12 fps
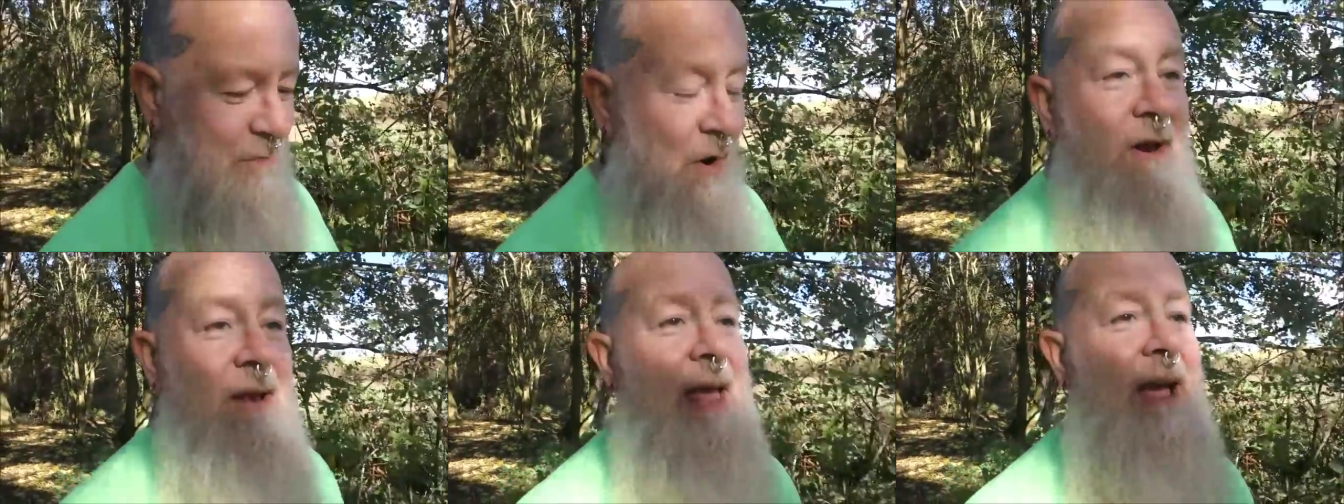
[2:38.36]

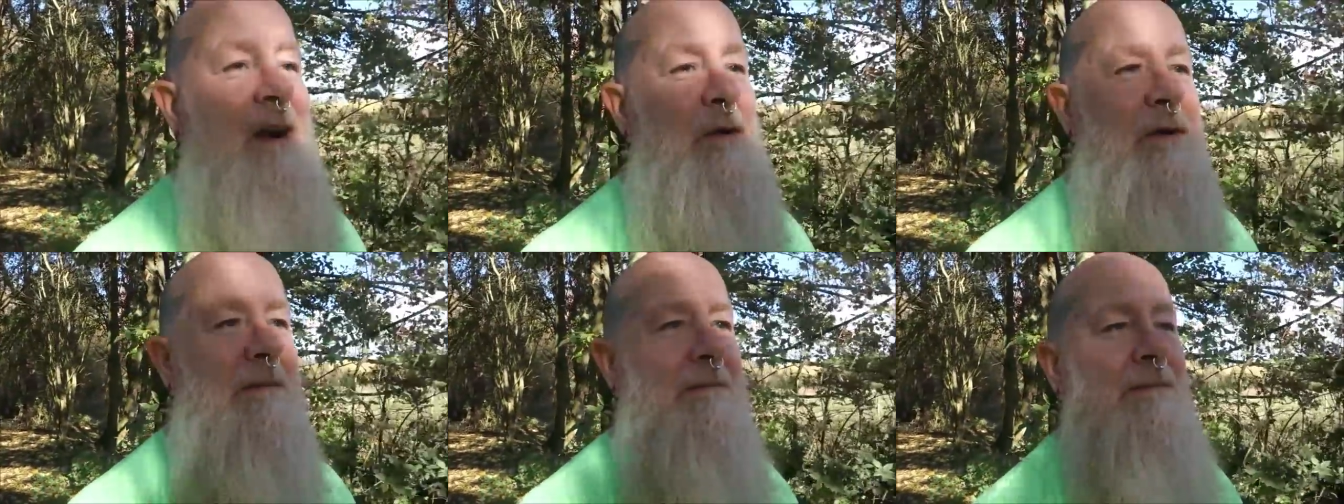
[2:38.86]
Bride now,
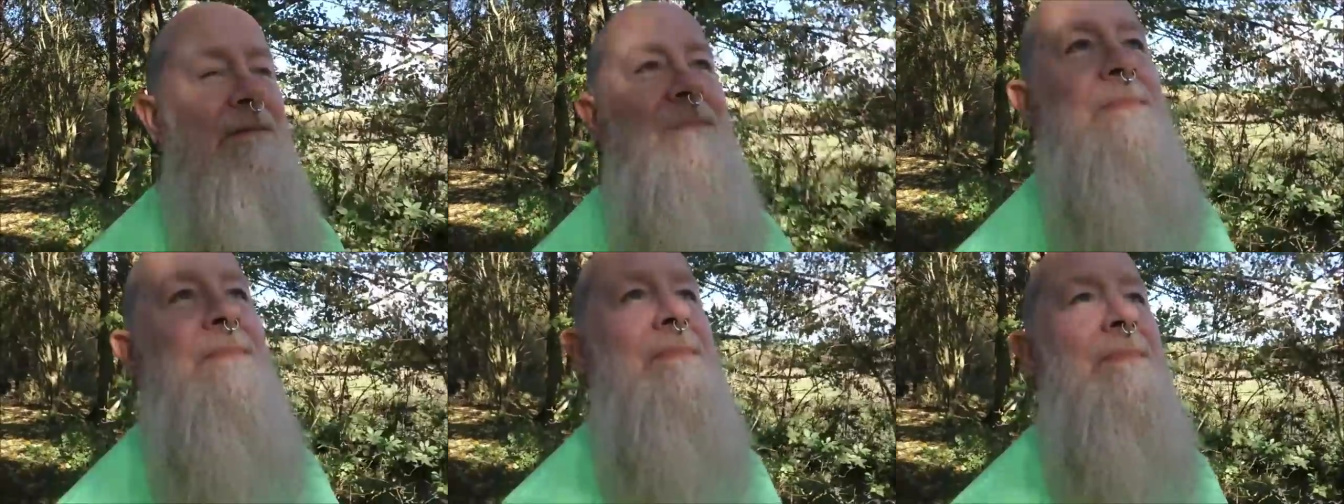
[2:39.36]

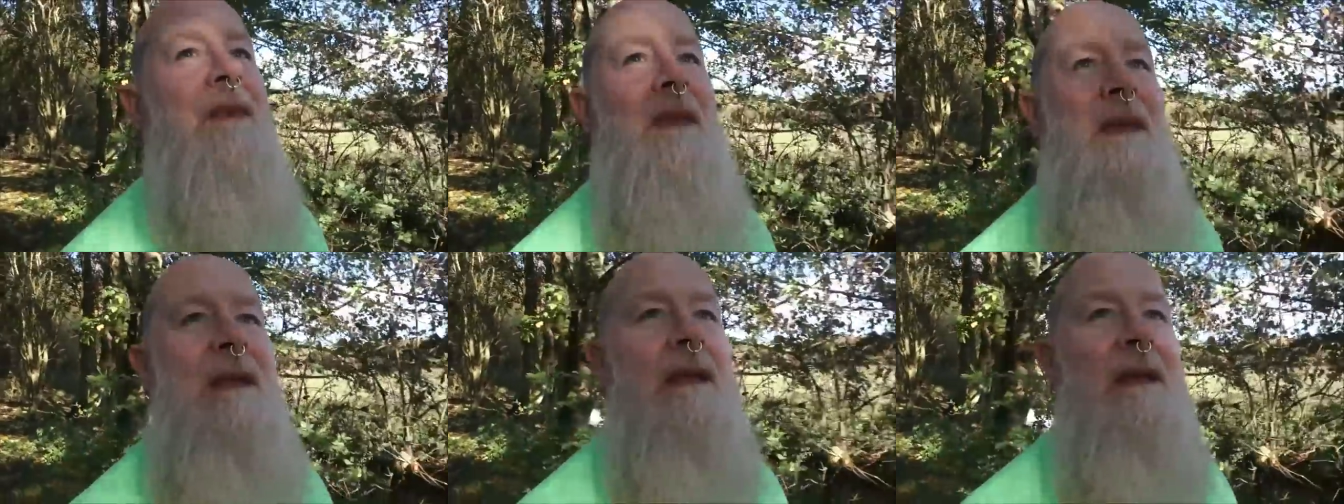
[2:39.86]

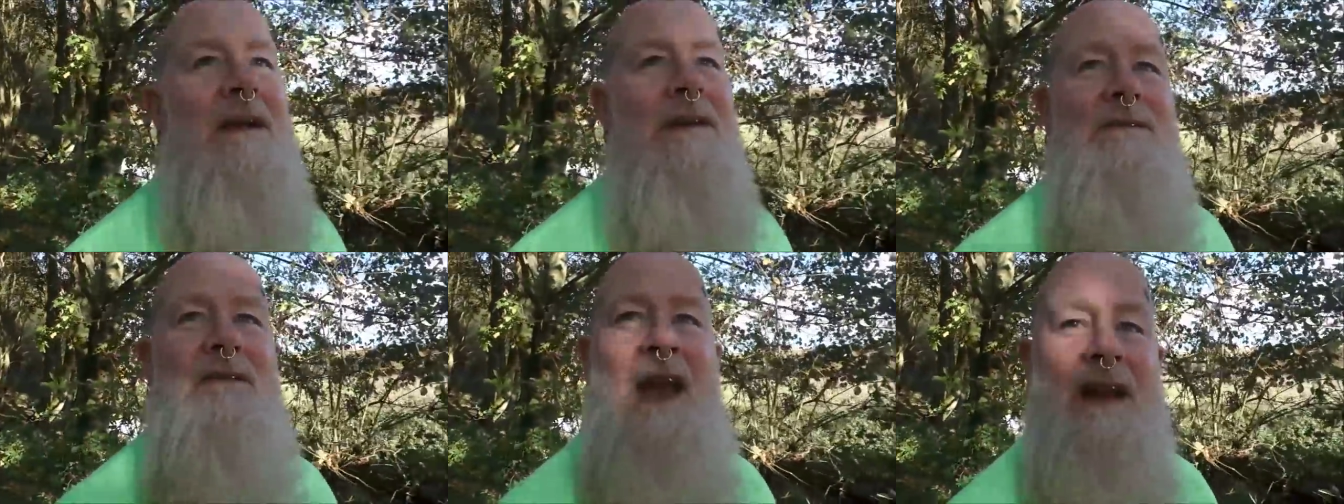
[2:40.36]
because
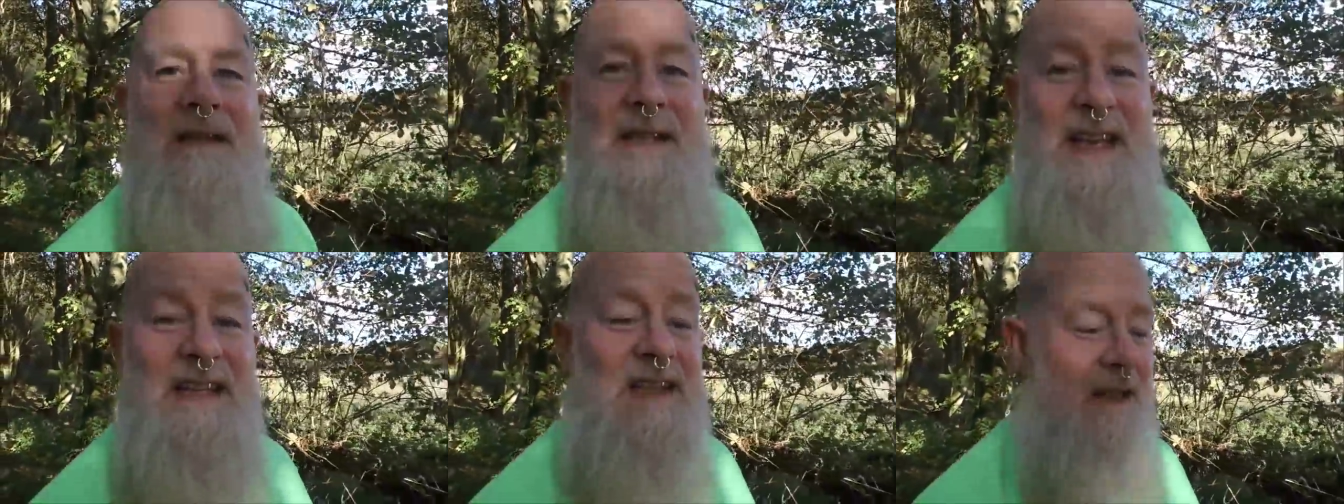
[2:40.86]
the
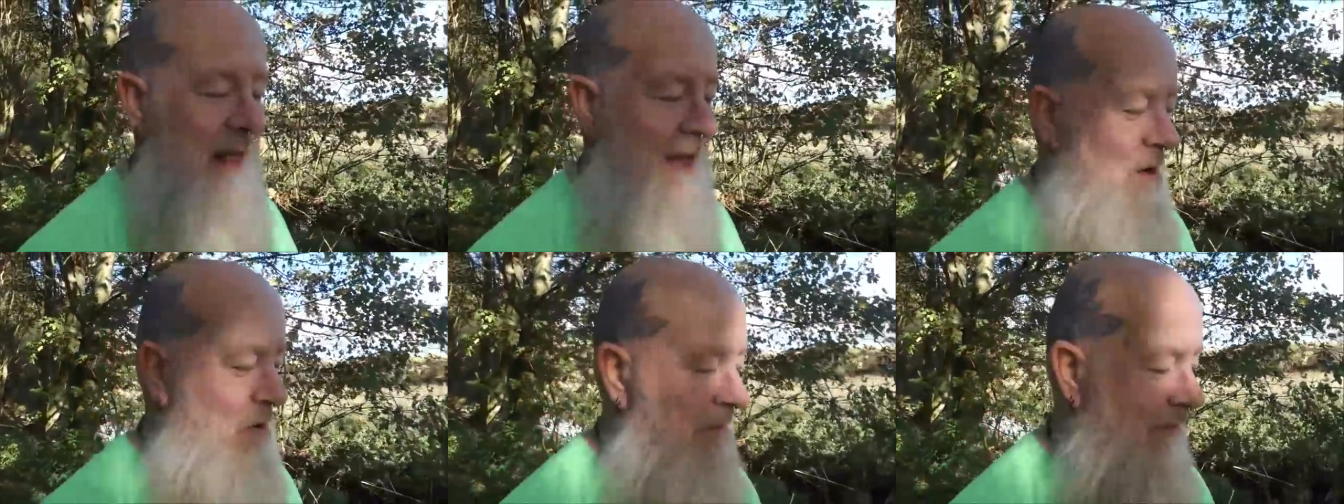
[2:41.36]
reality is the
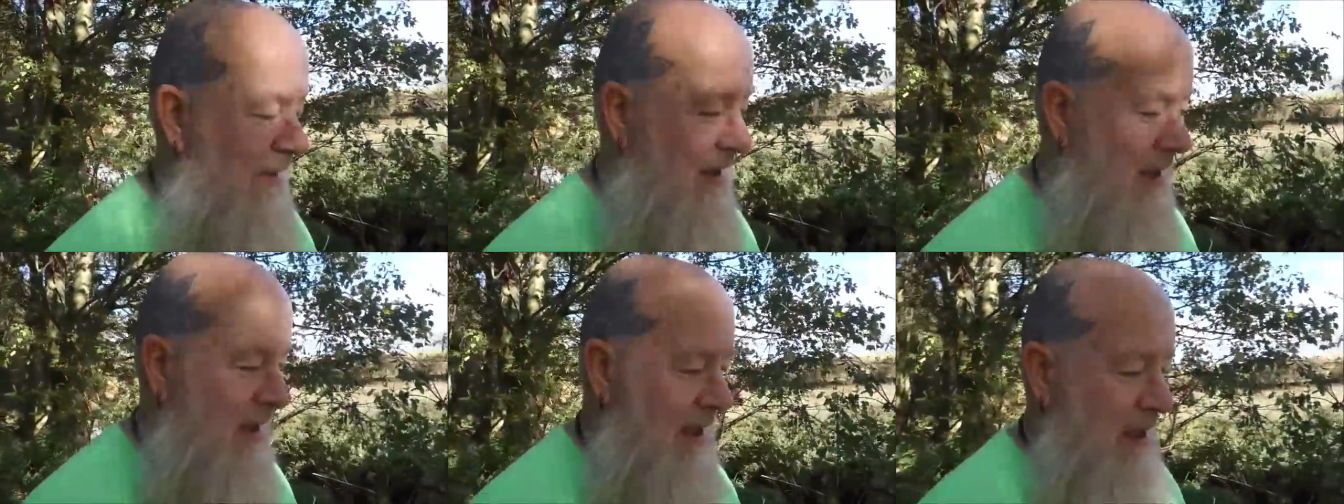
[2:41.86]
now.
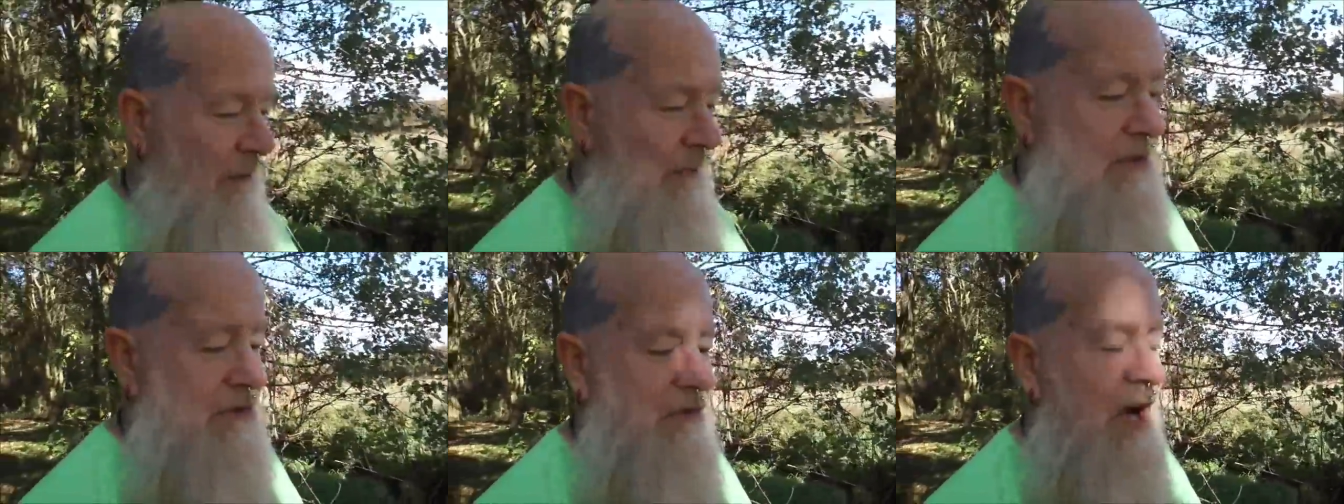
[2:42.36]

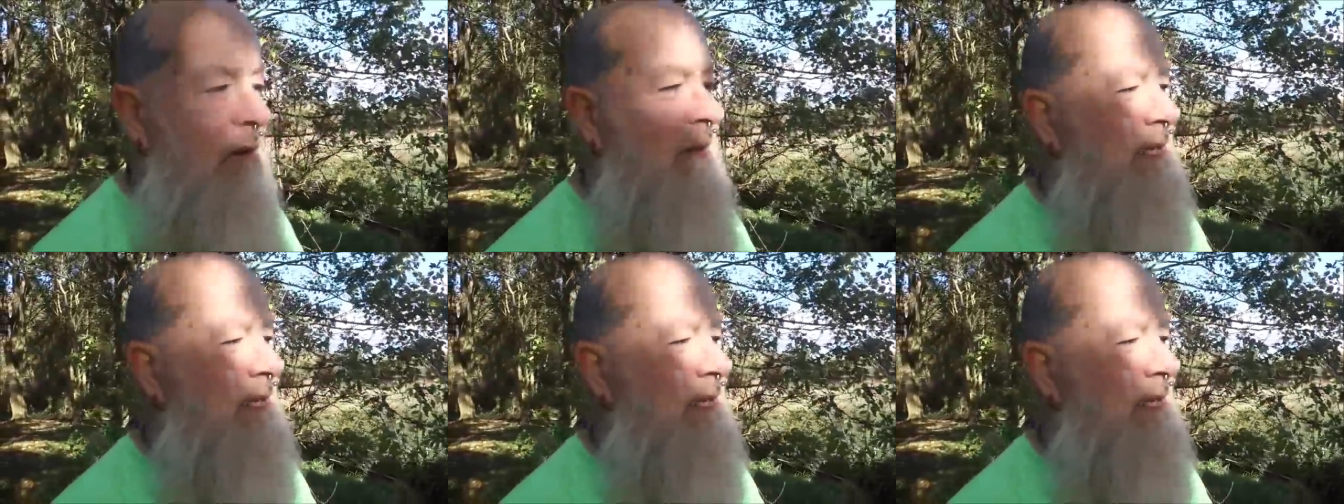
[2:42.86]
The drama